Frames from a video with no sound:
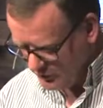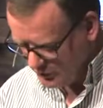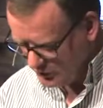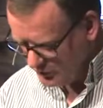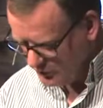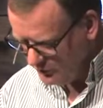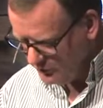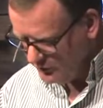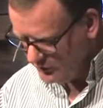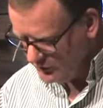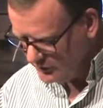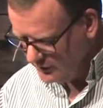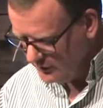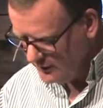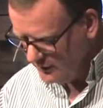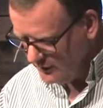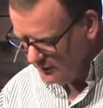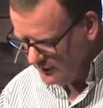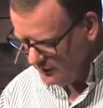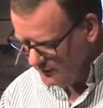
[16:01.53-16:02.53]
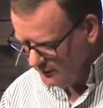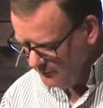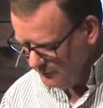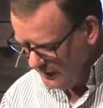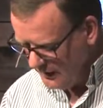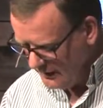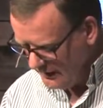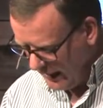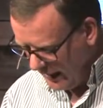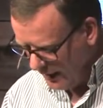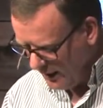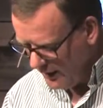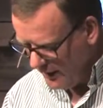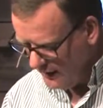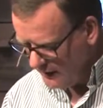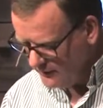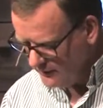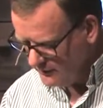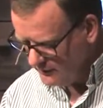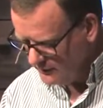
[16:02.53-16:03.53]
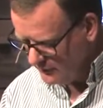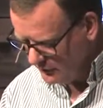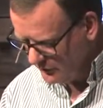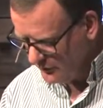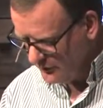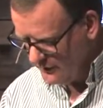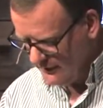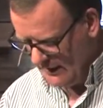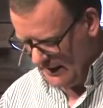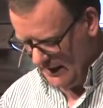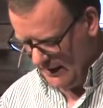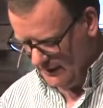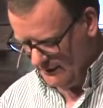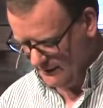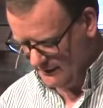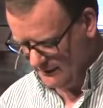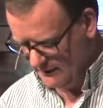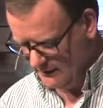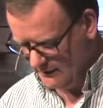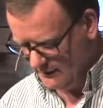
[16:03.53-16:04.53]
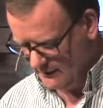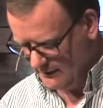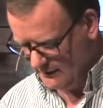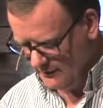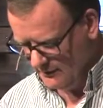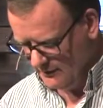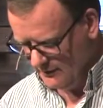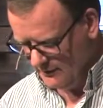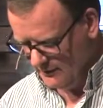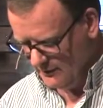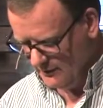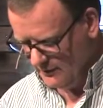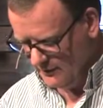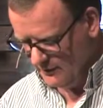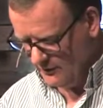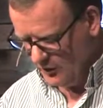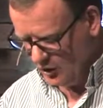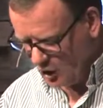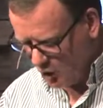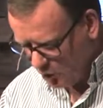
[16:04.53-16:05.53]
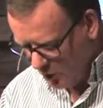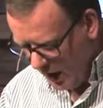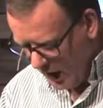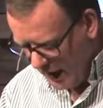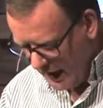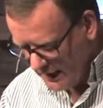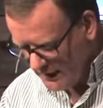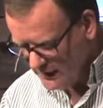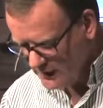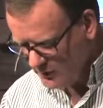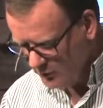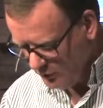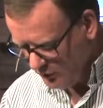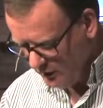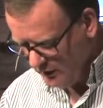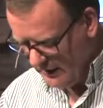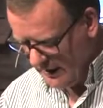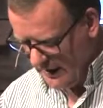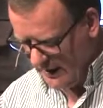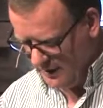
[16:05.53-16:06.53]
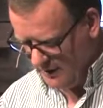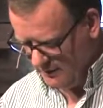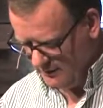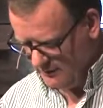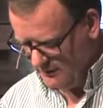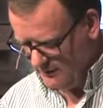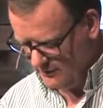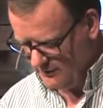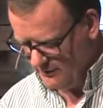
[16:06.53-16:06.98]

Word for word: Jews being carried to their deaths. The cries were loud,